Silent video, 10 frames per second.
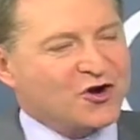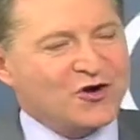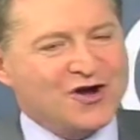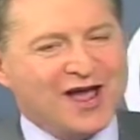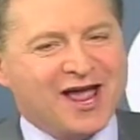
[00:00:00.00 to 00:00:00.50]

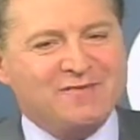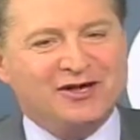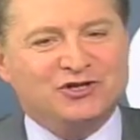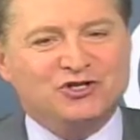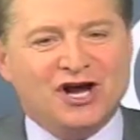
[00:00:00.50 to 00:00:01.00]
Her name
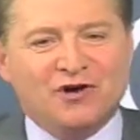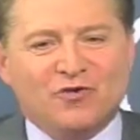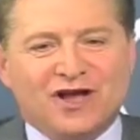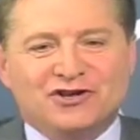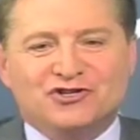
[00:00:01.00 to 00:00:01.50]
is Janet
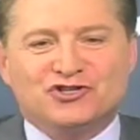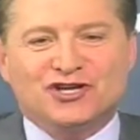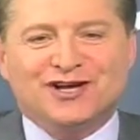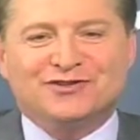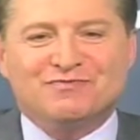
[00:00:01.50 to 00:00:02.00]
Nguyen.
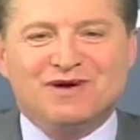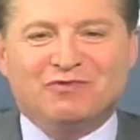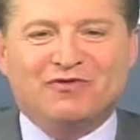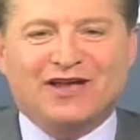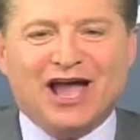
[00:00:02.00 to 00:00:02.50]
She is a member
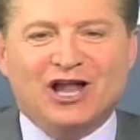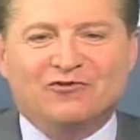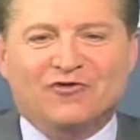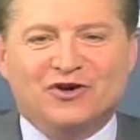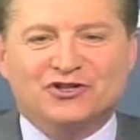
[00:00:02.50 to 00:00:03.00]
of the
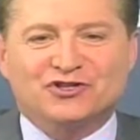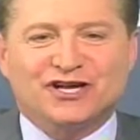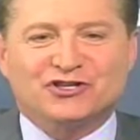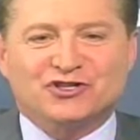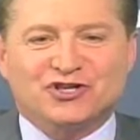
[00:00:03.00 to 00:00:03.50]
California
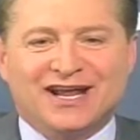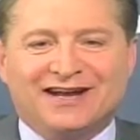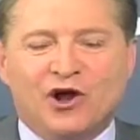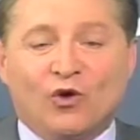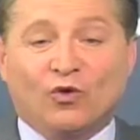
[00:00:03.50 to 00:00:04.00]
State Senate.
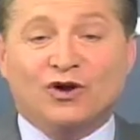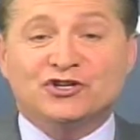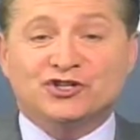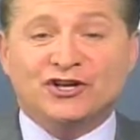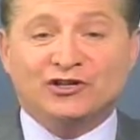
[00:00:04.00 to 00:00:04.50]
We're in
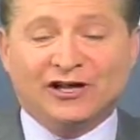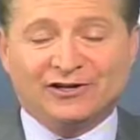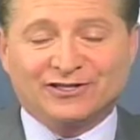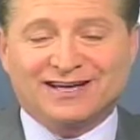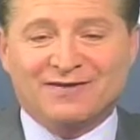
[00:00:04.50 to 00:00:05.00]
Signal Hill
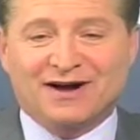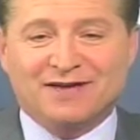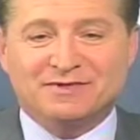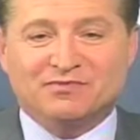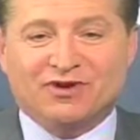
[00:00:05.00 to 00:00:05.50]
today. My name
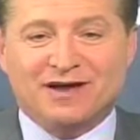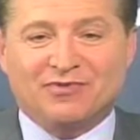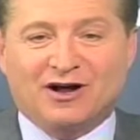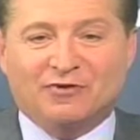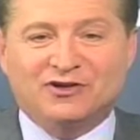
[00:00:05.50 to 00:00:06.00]
is Brad
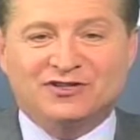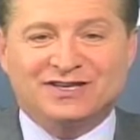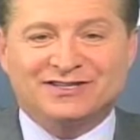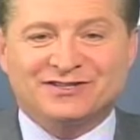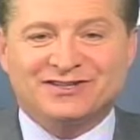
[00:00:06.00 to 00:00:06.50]
Pomerance.
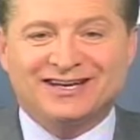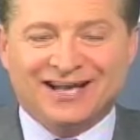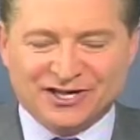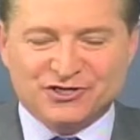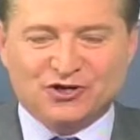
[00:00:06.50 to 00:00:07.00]
This
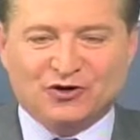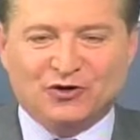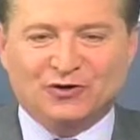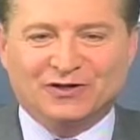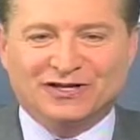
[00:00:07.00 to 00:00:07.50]
is Charter
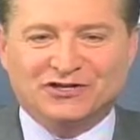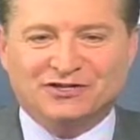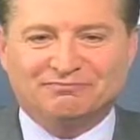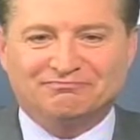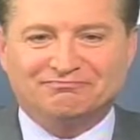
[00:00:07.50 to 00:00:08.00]
Local Edition.